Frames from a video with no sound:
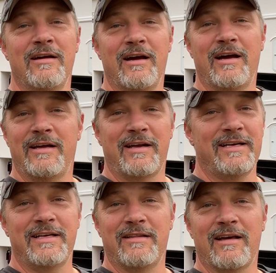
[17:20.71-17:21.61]
And I
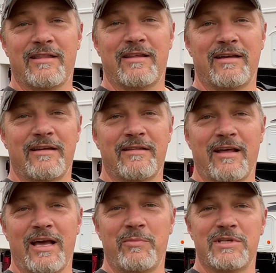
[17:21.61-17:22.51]
did like the
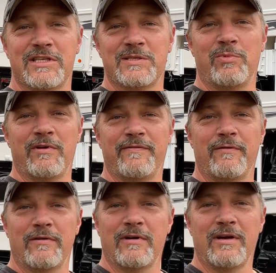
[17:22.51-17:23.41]
Hemi
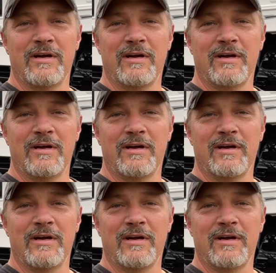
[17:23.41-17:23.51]
6.4,